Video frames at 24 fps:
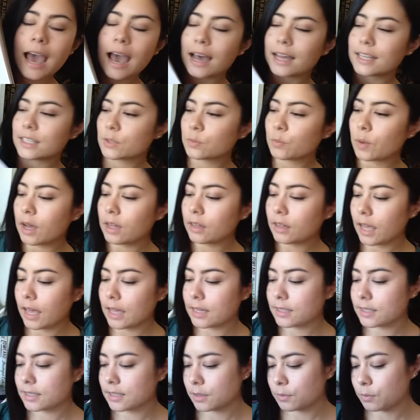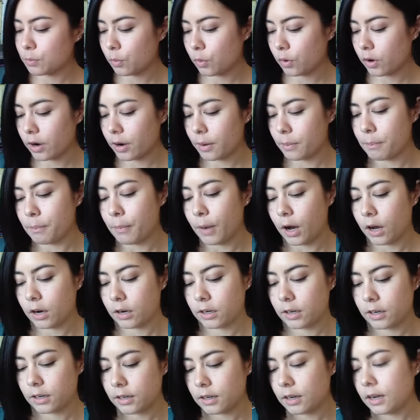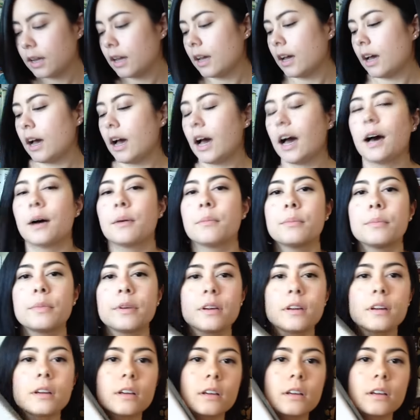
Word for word: as well as some more modern um,